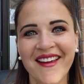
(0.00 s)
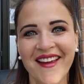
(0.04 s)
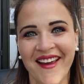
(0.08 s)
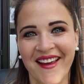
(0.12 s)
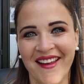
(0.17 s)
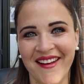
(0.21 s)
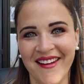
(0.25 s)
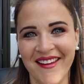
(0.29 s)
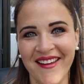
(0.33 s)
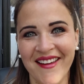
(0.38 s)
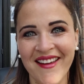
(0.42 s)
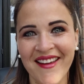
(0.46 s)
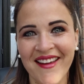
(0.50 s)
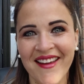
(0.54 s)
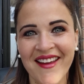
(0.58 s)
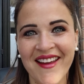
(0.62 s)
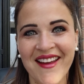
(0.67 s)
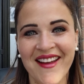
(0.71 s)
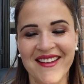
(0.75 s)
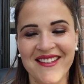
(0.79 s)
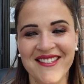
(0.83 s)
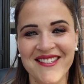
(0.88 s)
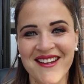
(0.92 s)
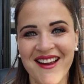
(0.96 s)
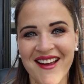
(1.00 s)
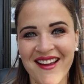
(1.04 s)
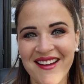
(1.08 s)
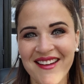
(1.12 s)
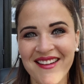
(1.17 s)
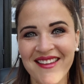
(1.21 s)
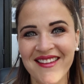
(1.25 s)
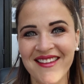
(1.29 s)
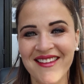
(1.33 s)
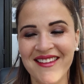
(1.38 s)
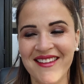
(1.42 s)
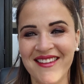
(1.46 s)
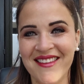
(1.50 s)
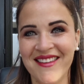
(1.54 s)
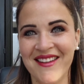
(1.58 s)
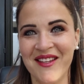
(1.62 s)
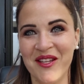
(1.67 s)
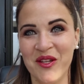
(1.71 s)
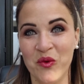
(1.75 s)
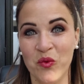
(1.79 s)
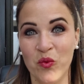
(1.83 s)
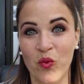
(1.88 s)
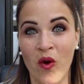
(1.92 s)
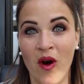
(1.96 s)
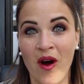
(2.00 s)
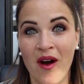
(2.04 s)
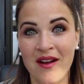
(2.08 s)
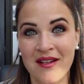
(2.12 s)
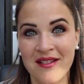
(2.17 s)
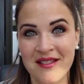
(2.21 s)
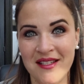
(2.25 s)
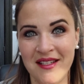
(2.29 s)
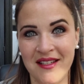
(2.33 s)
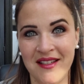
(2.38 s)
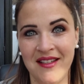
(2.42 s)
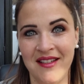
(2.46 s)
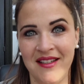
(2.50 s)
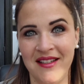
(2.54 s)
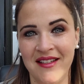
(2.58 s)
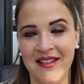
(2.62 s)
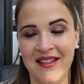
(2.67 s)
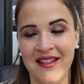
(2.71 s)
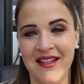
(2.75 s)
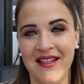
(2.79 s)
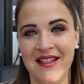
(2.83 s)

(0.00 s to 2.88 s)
And it's not that you want to eat,